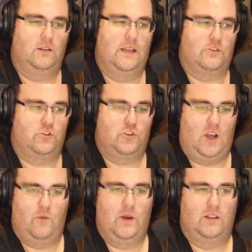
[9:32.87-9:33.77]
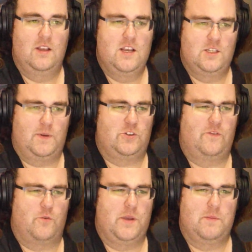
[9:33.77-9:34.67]
It's shot well, especially
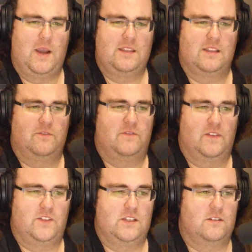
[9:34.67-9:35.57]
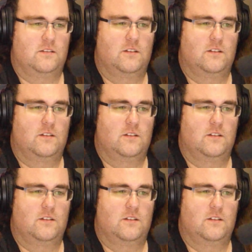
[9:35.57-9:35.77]
for being made in the 50s.